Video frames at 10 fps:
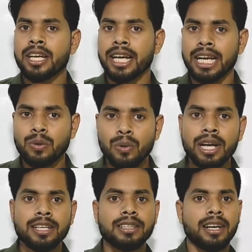
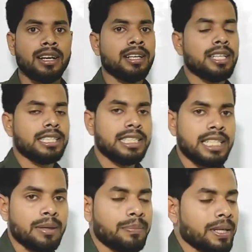calculate the
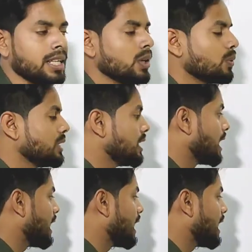GDP with the